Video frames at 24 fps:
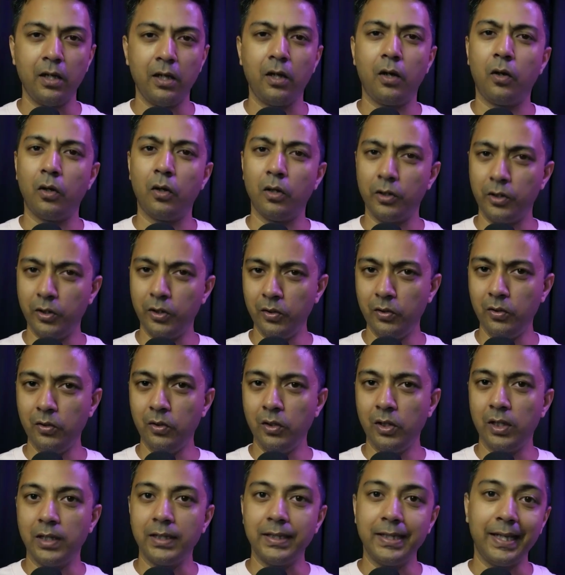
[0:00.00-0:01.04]
Although
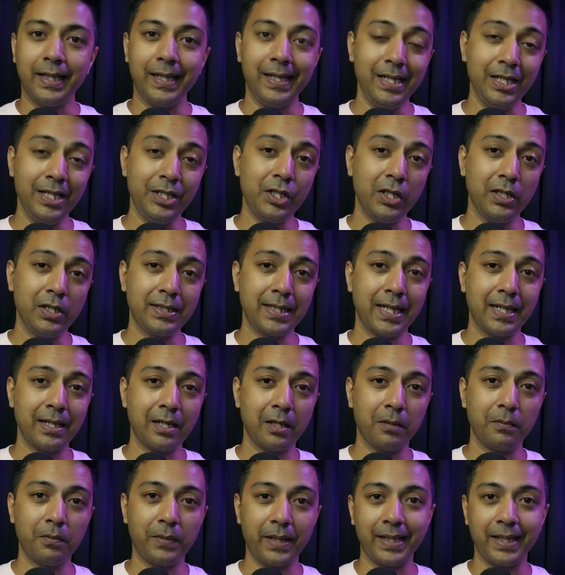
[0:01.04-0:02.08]
the initial
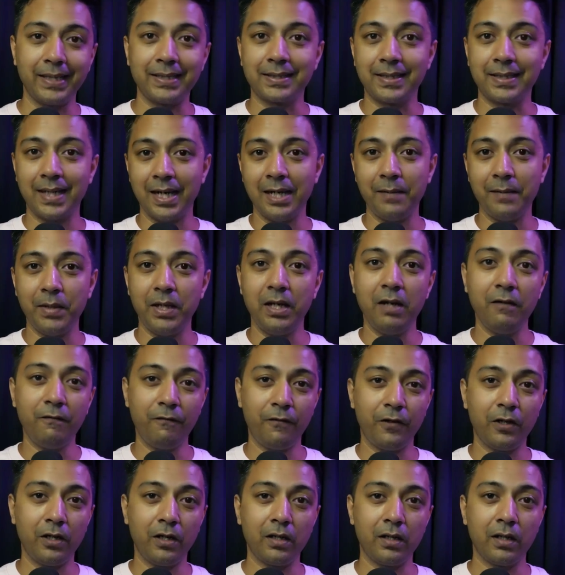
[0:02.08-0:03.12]
setup takes time and
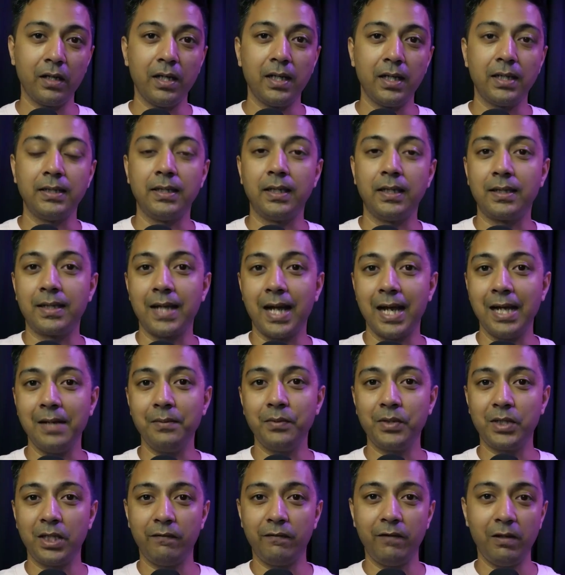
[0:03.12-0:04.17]
effort, the time
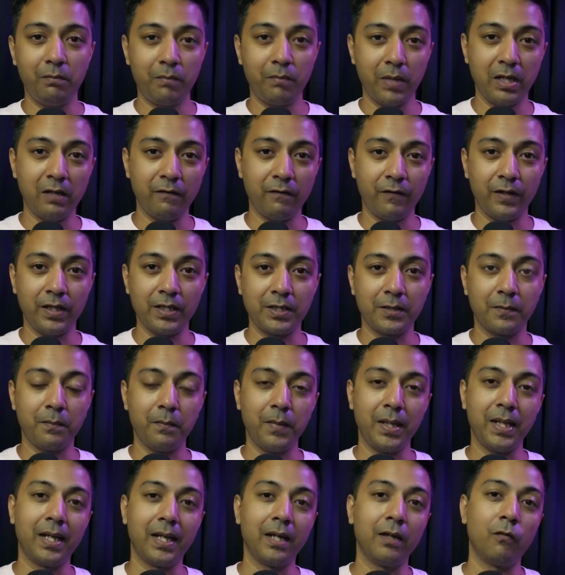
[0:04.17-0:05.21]
saving benefits
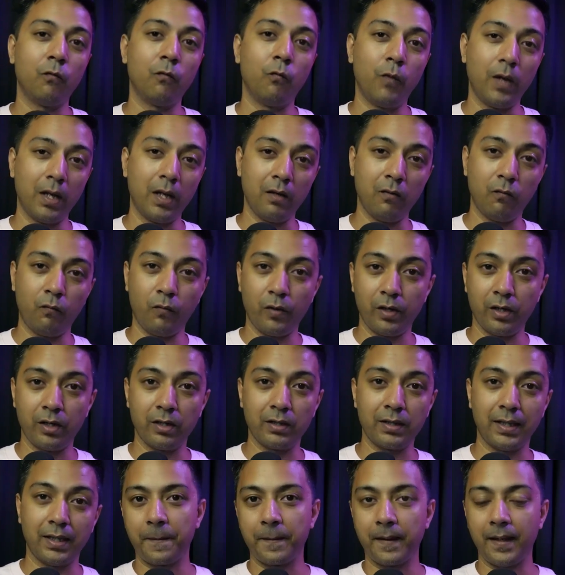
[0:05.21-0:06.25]
make it well
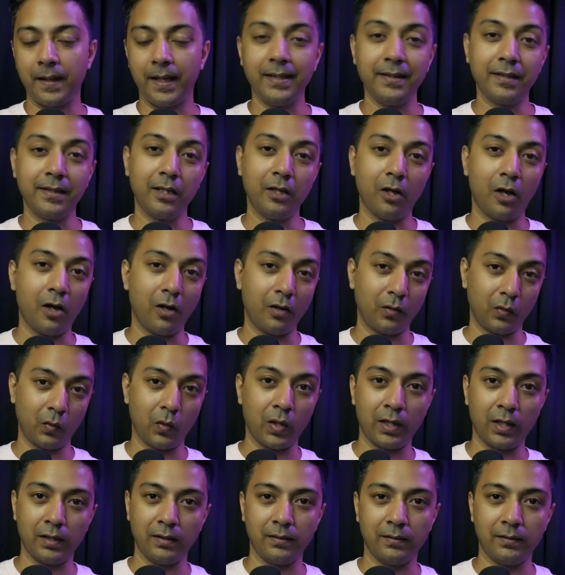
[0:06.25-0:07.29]
worth in the long
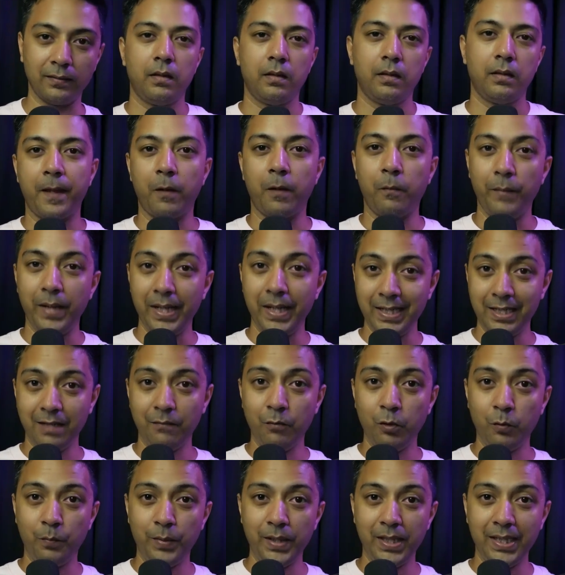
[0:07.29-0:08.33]
run. Now
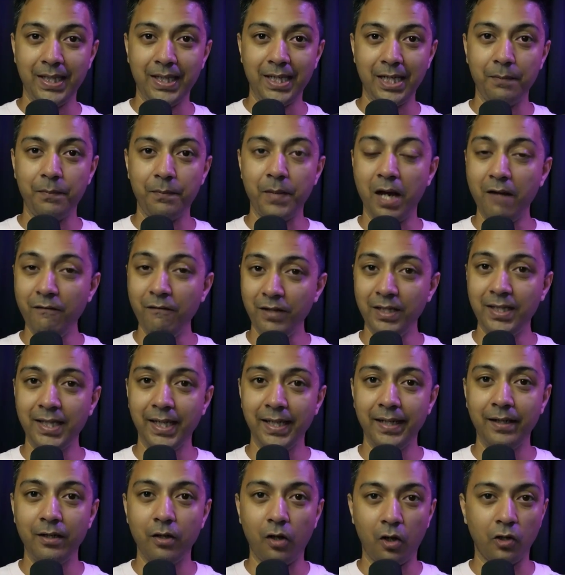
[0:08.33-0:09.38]
MainWP keep
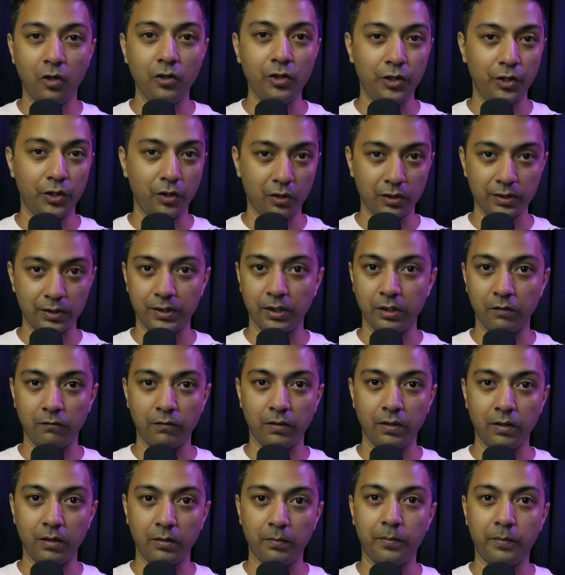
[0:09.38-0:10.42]
everything on your
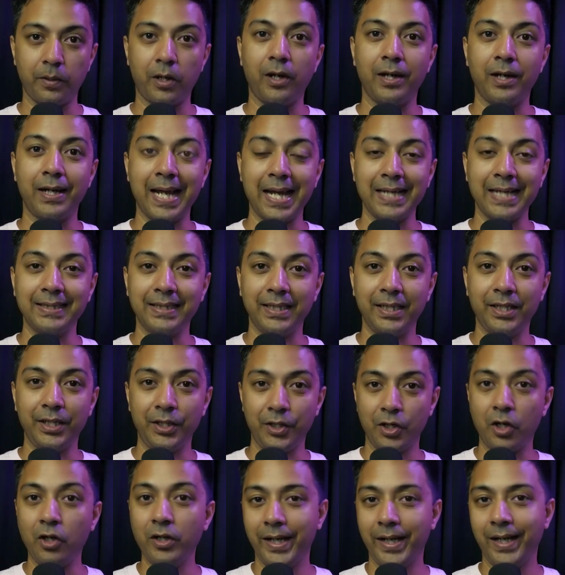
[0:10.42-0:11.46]
server, prioritizing
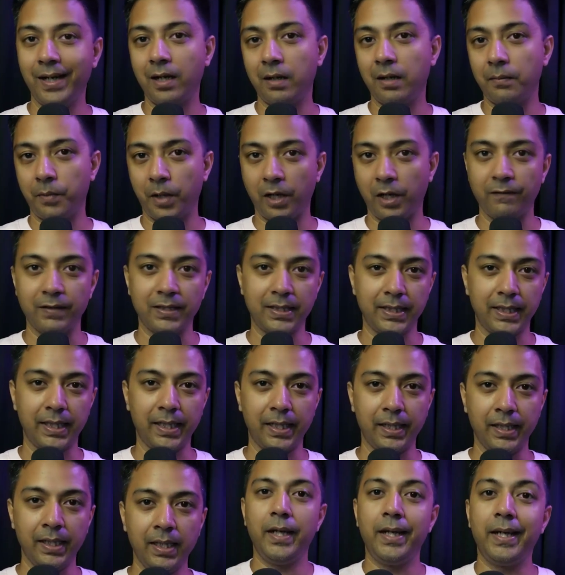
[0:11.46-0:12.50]
your data
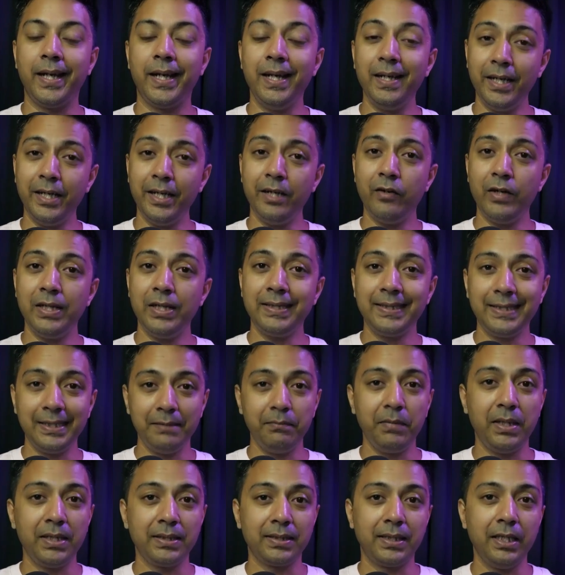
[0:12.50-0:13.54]
privacy. It integrates
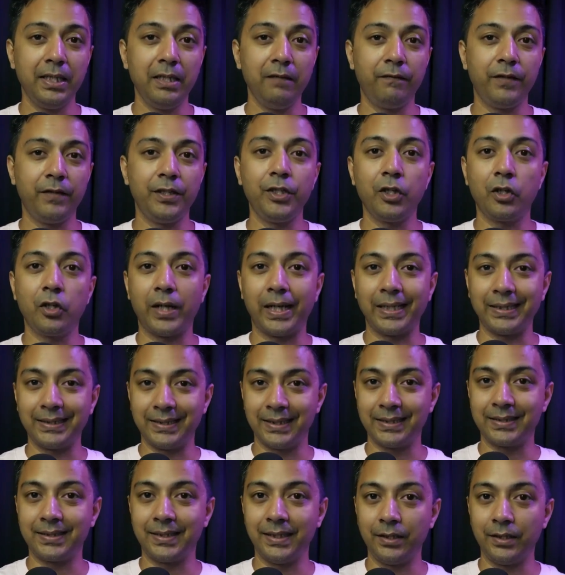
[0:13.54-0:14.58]
seamlessly with your
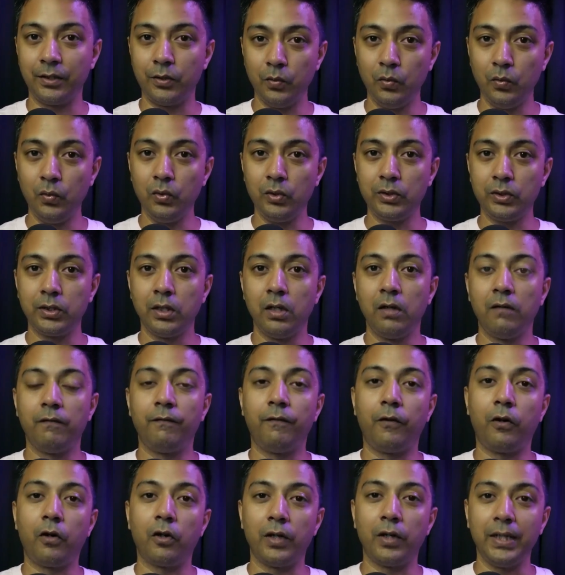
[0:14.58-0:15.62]
existing tools
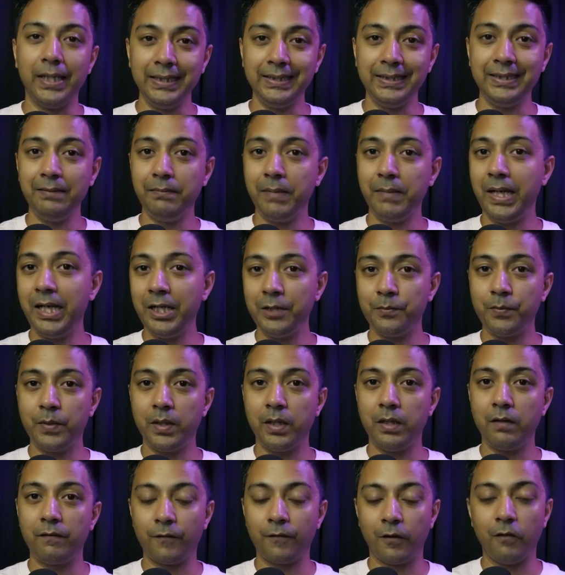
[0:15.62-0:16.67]
for easy
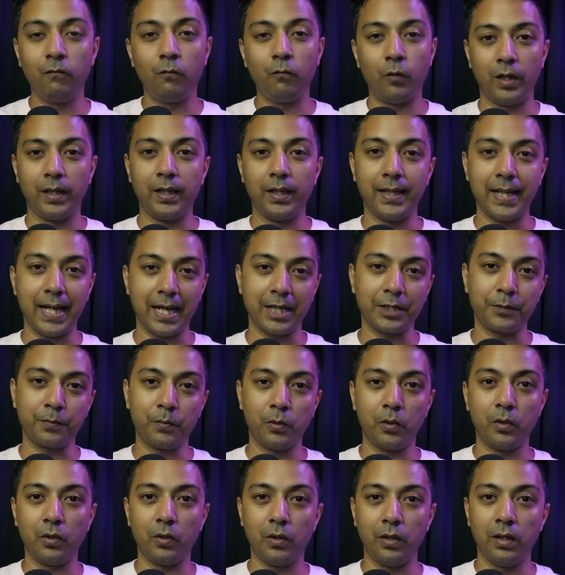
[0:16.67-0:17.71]
management from one
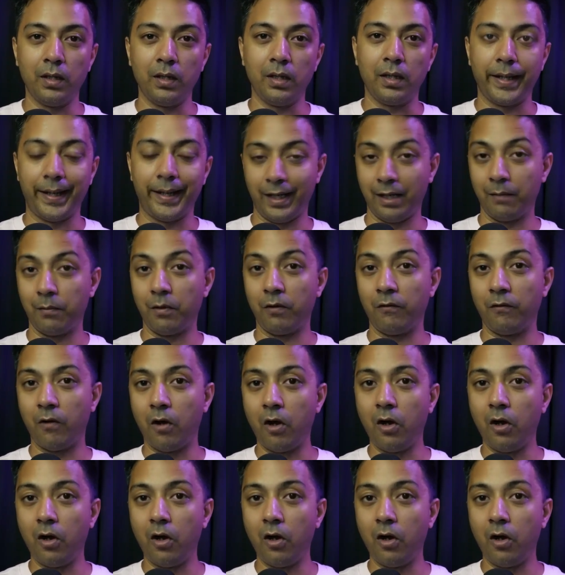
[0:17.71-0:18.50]
dashboard. And above